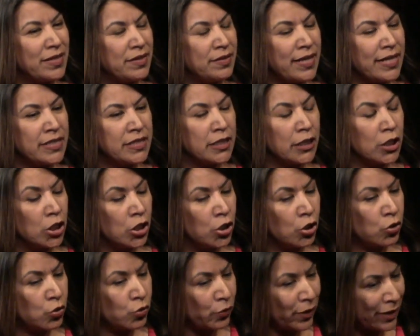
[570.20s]
That's a
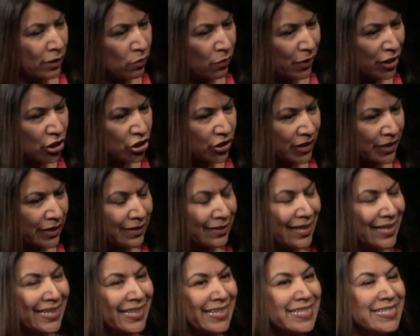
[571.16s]
great question, and
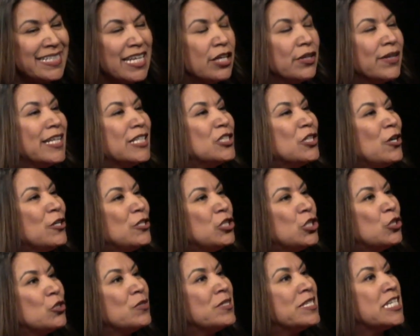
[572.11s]
I can tell it's hard
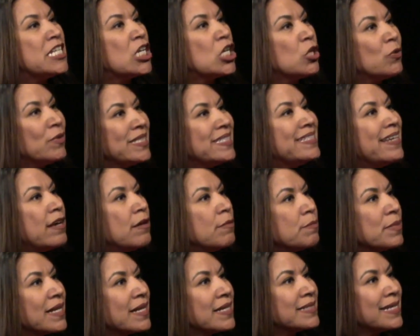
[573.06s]
to narrow it
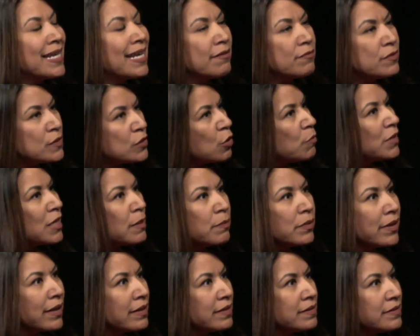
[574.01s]
down because I have so many
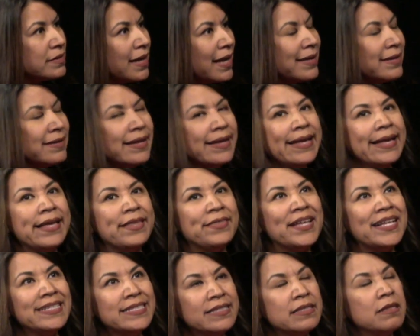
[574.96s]
plans, and
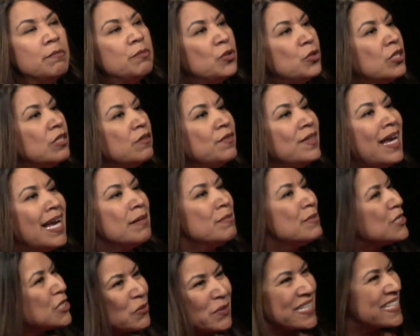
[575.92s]
that's the beauty of it.
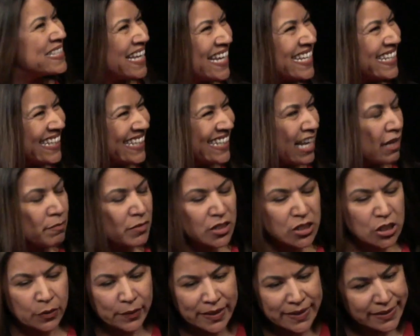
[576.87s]
I'm so excited. I'm
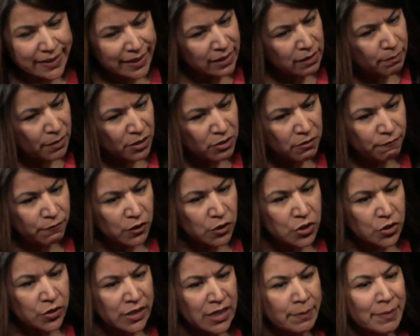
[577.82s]
so excited about the
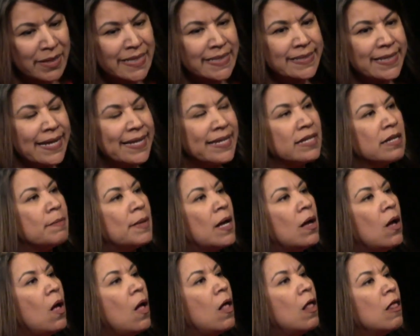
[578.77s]
future, and I'm excited
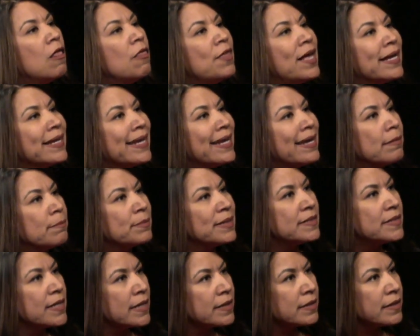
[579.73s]
about all that can
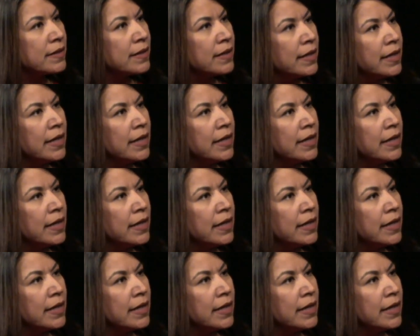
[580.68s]
be done.